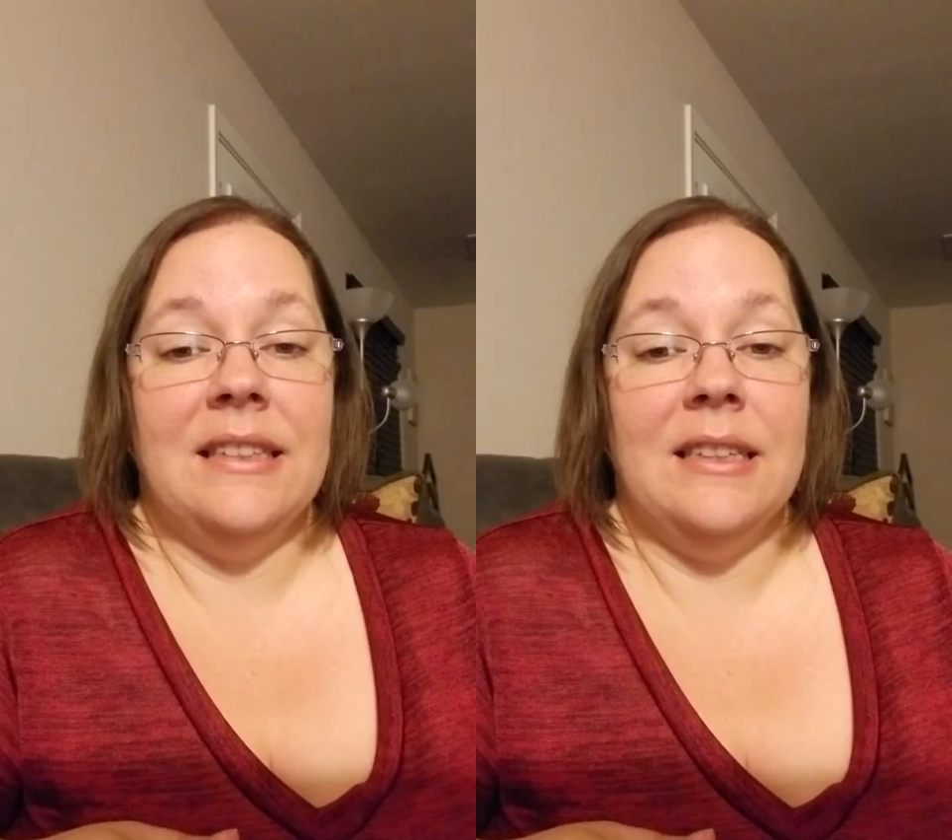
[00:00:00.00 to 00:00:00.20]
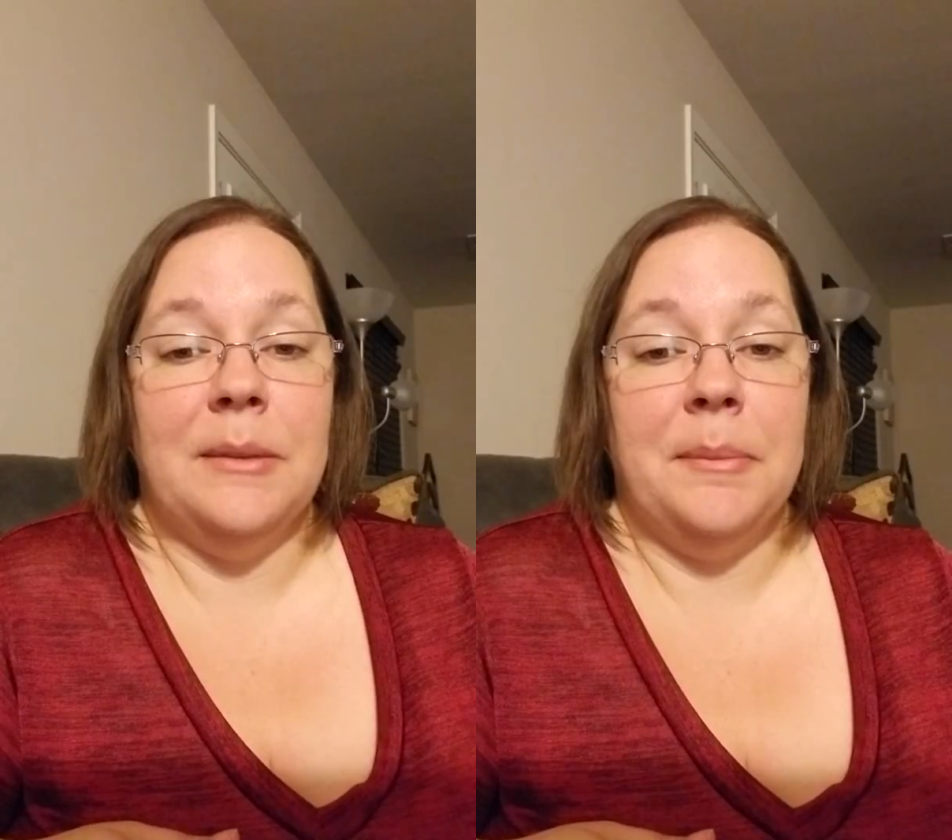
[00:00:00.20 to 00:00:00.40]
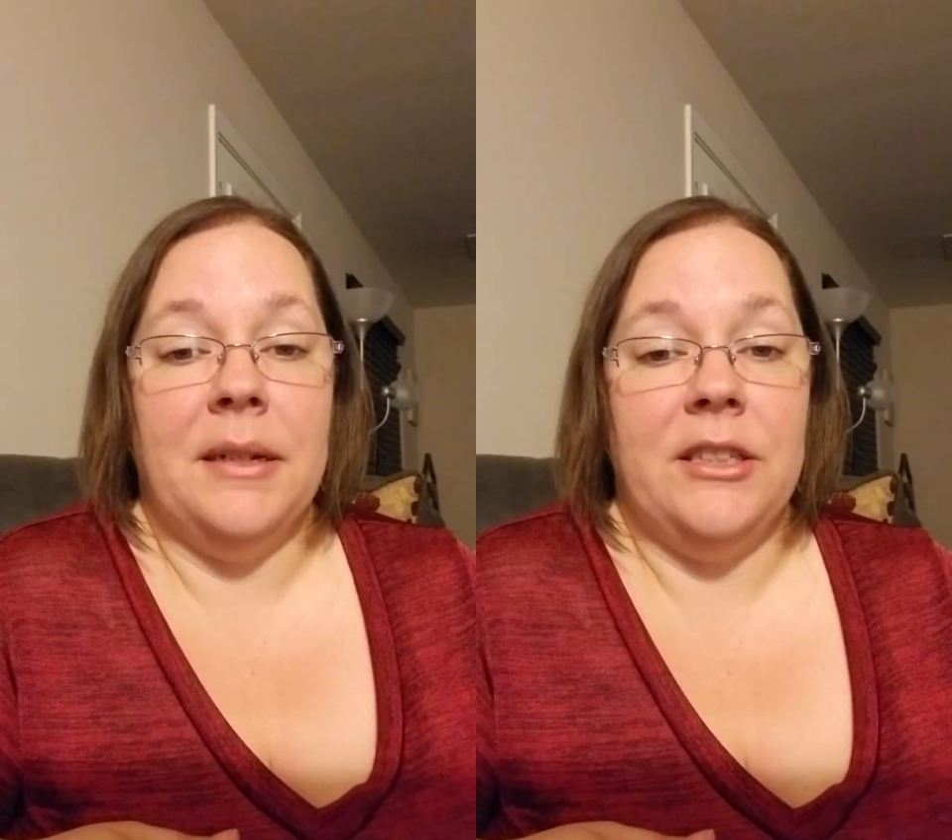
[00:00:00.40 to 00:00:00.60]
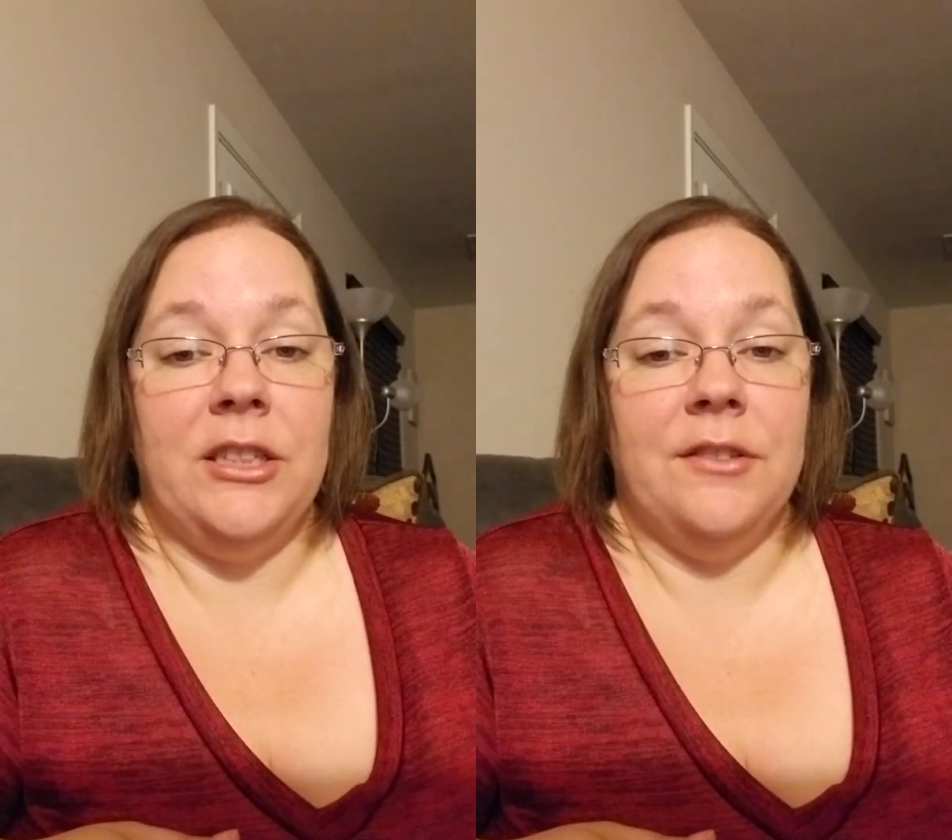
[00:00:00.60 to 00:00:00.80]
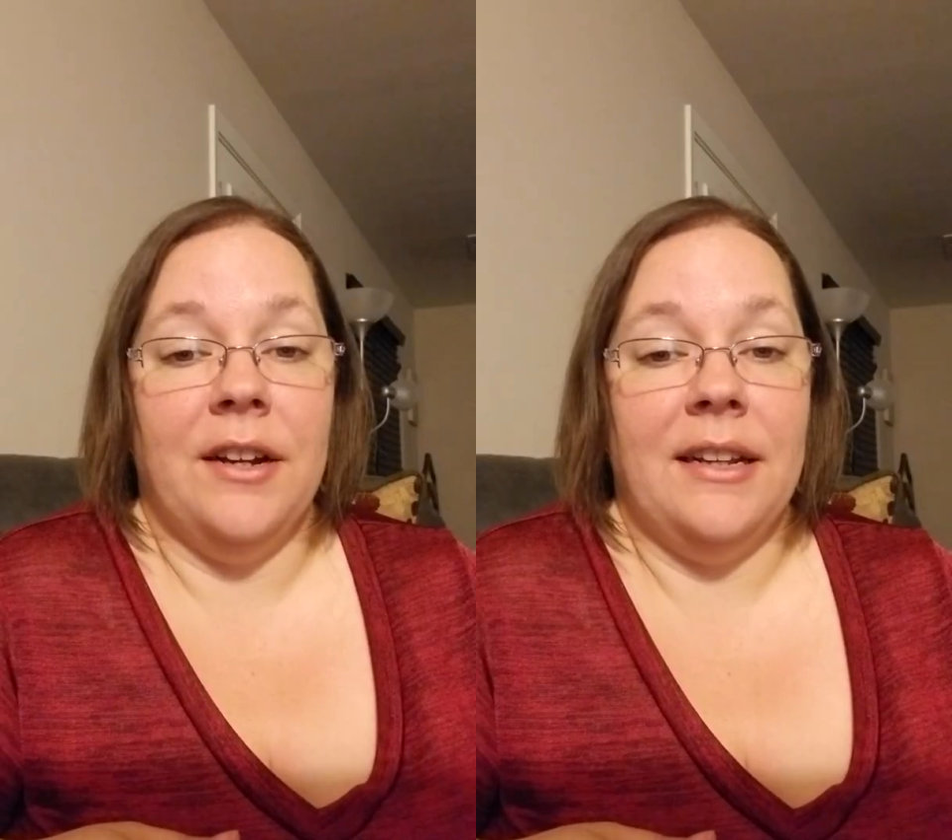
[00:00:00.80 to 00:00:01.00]
a little
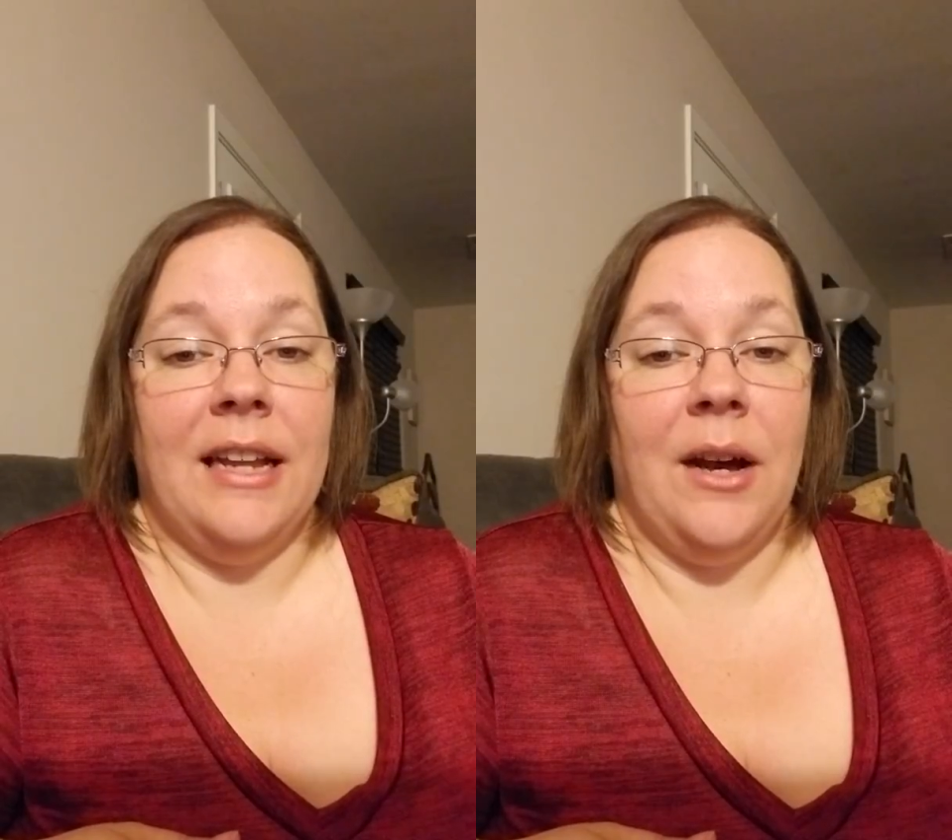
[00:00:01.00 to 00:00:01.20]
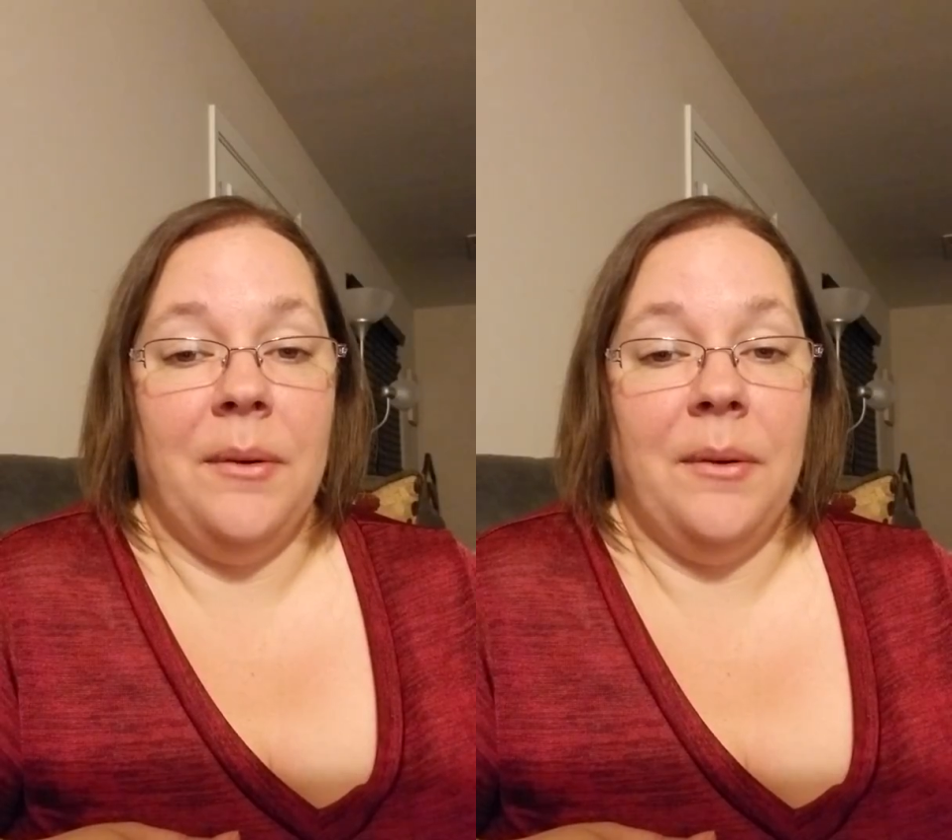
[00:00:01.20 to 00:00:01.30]
pudgy right now.